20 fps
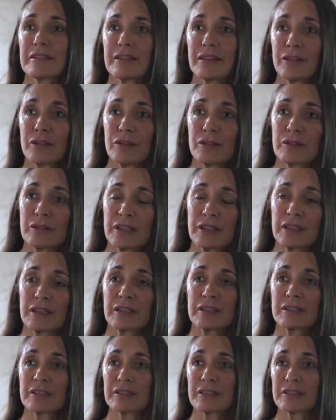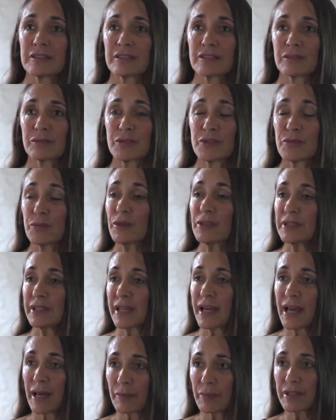you know, he was really
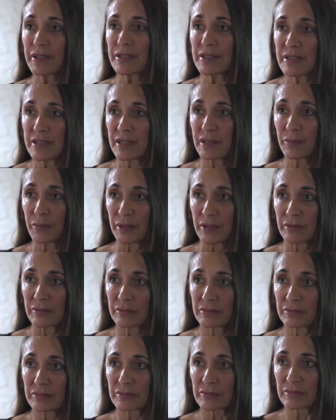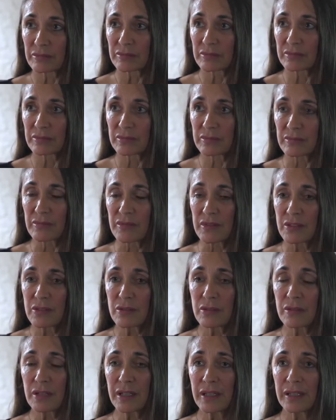happy to see me.
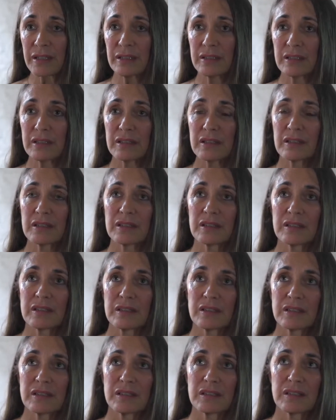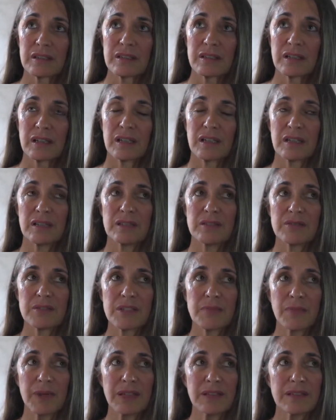So I uh,
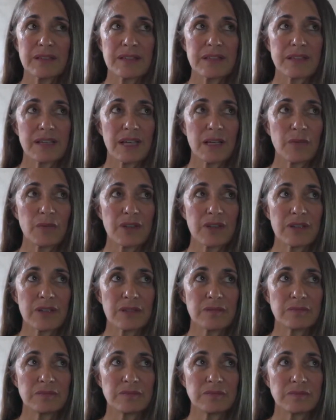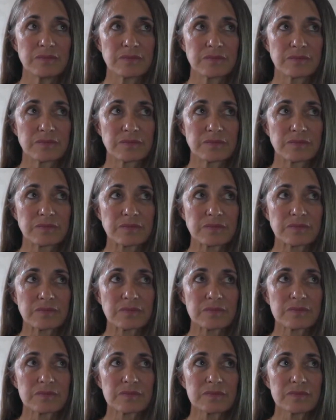spent this time with him
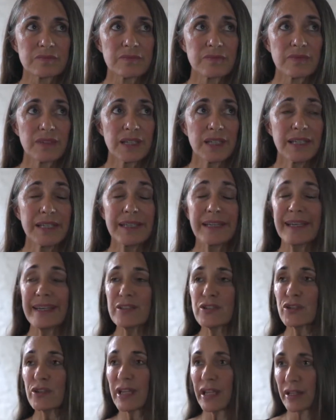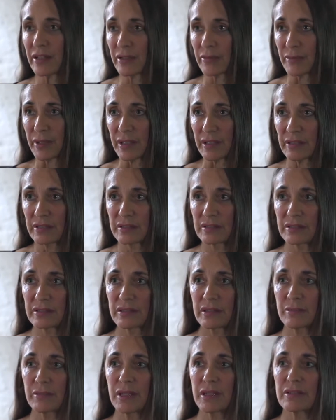and he educated me
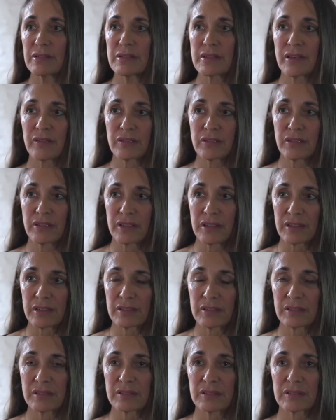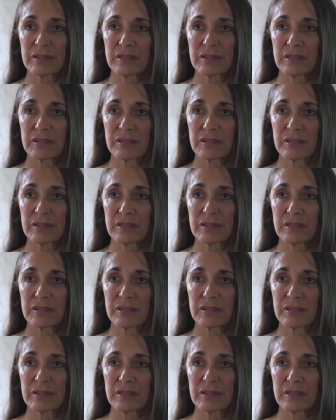about several things.